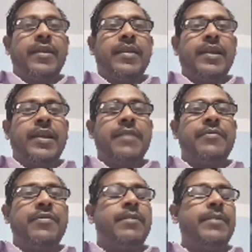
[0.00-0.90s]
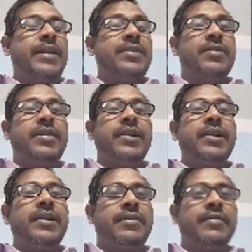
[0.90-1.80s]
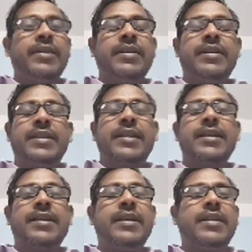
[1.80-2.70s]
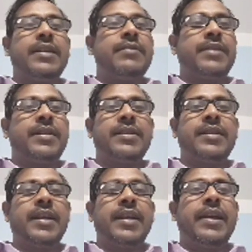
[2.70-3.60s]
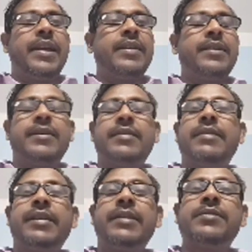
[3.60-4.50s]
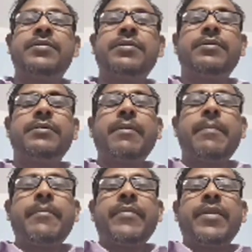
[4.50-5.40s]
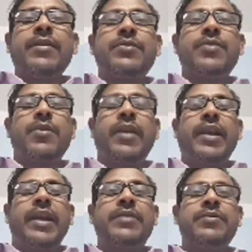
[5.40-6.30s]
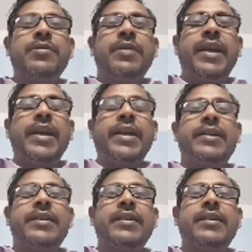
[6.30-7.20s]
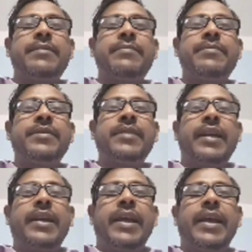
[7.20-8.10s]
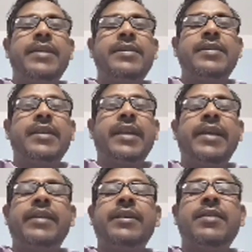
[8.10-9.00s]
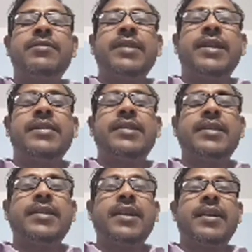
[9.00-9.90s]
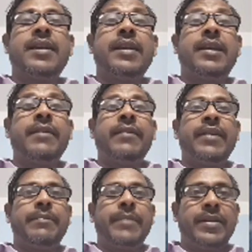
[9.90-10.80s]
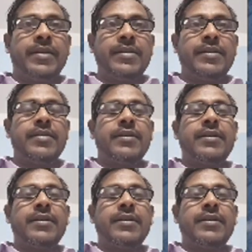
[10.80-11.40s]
K from actually I will discuss later what is K and what is 2. So K2 at 8,611 meters